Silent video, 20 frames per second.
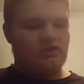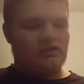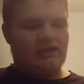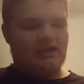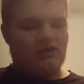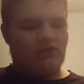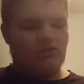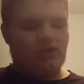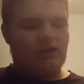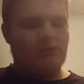
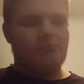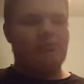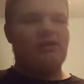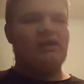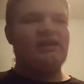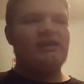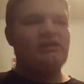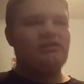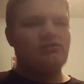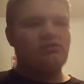Now, I
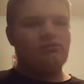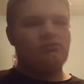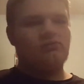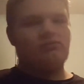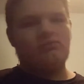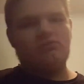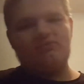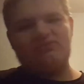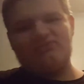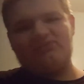might
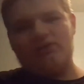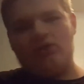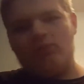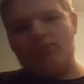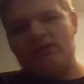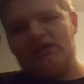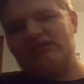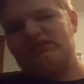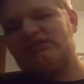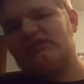
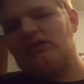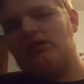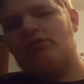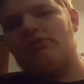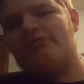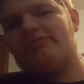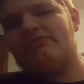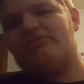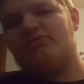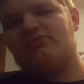film
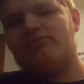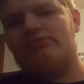myself